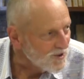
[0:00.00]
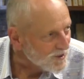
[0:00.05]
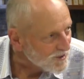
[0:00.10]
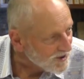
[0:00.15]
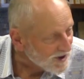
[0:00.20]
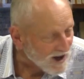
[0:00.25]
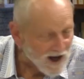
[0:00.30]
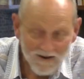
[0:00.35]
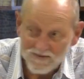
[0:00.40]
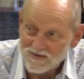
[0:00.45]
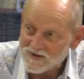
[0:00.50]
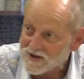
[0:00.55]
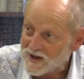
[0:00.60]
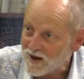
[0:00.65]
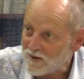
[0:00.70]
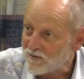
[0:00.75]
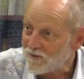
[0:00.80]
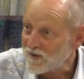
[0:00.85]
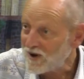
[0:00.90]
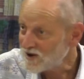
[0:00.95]
You can have
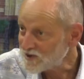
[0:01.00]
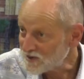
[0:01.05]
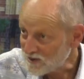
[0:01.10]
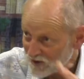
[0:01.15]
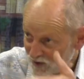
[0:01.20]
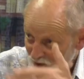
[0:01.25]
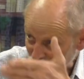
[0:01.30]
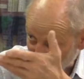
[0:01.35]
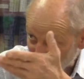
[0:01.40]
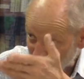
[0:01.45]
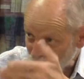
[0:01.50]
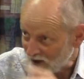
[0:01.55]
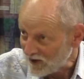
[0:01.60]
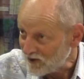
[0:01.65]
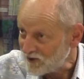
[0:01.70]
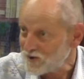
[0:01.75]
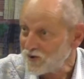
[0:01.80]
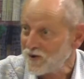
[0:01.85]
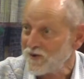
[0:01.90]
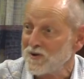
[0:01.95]
some, as we were talking
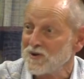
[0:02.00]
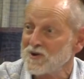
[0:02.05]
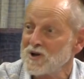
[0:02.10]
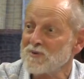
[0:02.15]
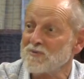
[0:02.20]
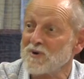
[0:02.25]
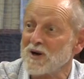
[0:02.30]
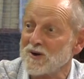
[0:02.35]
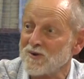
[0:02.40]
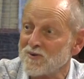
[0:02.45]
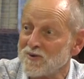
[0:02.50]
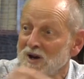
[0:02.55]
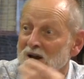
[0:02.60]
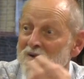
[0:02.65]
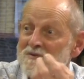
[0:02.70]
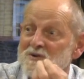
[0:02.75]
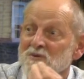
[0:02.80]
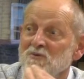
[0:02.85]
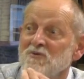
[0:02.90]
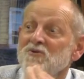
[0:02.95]
about during the tea break, you can
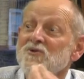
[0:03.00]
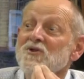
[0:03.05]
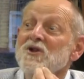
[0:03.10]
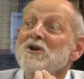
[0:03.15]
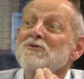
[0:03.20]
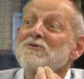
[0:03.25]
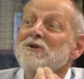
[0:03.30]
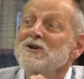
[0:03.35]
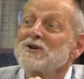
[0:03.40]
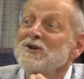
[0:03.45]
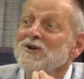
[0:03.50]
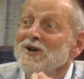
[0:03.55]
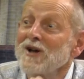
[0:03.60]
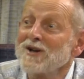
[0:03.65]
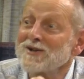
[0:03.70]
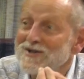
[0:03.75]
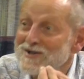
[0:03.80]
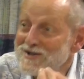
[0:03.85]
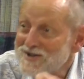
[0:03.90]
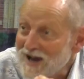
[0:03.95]
have some theoretical
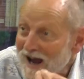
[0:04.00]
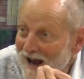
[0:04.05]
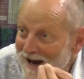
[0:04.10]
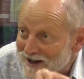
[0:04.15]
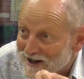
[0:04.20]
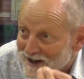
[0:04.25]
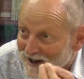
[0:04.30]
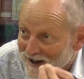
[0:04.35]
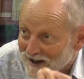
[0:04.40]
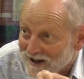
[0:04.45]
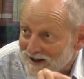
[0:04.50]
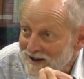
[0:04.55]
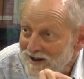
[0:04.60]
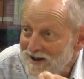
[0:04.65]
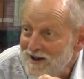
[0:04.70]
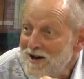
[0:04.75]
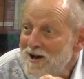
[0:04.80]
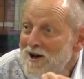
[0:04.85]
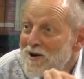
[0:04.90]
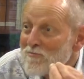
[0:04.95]
understanding,
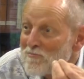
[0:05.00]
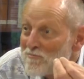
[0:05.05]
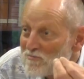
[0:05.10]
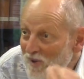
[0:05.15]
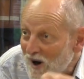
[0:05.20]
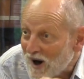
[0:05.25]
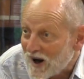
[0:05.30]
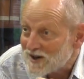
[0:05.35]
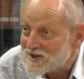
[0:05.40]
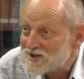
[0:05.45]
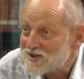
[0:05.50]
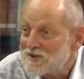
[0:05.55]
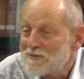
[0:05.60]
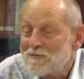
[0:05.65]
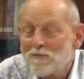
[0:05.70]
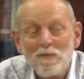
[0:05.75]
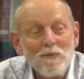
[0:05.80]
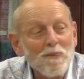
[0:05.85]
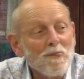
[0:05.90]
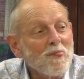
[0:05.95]
but
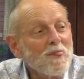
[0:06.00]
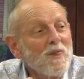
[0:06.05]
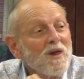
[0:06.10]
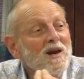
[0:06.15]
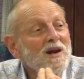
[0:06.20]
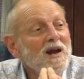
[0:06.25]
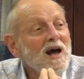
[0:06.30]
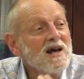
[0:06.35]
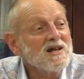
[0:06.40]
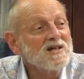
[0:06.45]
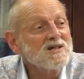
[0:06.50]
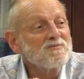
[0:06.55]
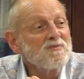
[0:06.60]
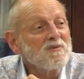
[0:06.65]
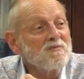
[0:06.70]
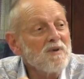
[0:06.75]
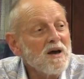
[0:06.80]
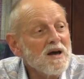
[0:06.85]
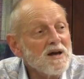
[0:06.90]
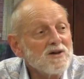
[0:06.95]
it has to
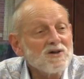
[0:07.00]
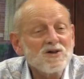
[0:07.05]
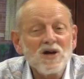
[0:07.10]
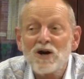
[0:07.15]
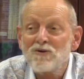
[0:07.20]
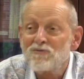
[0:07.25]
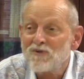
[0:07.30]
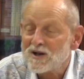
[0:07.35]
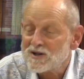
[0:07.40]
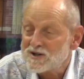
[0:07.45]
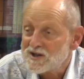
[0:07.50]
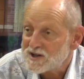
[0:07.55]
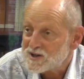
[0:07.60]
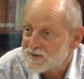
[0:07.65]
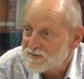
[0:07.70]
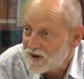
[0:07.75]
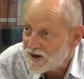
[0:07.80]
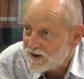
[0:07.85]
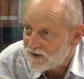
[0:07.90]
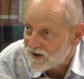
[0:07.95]
be made direct
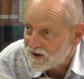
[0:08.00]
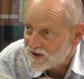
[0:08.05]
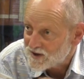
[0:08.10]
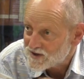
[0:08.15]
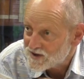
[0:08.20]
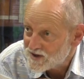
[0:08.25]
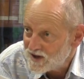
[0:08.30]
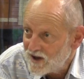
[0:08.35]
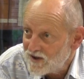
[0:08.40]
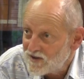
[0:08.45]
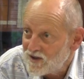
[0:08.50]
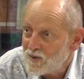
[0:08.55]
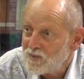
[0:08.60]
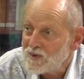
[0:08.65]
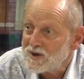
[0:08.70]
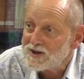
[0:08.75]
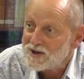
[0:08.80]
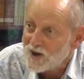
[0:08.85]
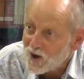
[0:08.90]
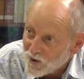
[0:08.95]
experience.
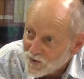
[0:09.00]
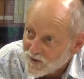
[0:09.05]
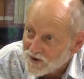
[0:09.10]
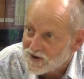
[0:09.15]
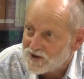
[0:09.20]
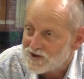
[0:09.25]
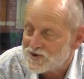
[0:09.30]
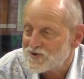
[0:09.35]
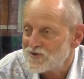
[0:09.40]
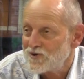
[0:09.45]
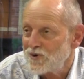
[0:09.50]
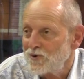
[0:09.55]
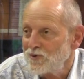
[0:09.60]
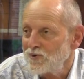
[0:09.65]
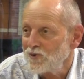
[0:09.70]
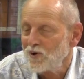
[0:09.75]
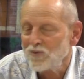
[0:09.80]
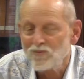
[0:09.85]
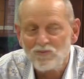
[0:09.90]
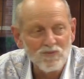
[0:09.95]
Then we know that it's true,
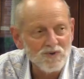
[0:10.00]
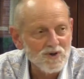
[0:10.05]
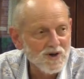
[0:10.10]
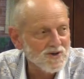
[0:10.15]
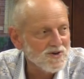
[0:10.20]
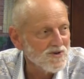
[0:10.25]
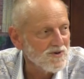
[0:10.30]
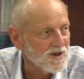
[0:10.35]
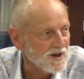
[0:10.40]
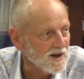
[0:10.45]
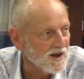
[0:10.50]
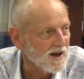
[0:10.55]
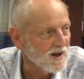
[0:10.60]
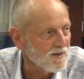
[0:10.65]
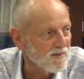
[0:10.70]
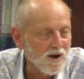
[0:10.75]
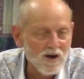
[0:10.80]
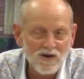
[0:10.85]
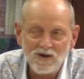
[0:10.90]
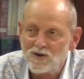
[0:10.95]
not just
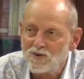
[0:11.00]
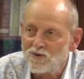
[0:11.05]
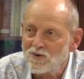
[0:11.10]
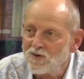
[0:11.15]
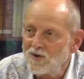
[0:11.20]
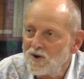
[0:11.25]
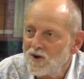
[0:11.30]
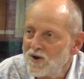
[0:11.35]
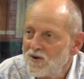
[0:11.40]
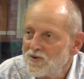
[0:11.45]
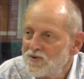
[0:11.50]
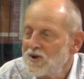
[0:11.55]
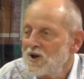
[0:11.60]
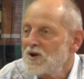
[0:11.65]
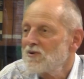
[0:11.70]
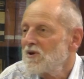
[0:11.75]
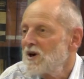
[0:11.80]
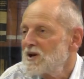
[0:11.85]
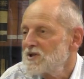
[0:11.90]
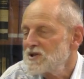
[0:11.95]
thinking about it or
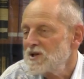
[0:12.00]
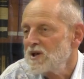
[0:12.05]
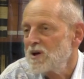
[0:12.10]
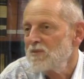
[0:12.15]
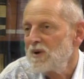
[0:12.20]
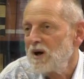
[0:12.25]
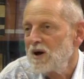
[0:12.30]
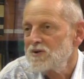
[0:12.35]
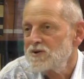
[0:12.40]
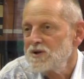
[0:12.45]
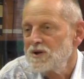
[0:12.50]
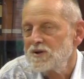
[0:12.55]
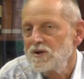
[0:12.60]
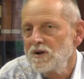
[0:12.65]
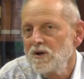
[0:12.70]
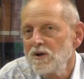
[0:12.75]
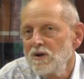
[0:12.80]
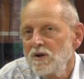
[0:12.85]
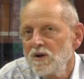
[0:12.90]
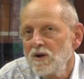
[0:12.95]
theorizing about it.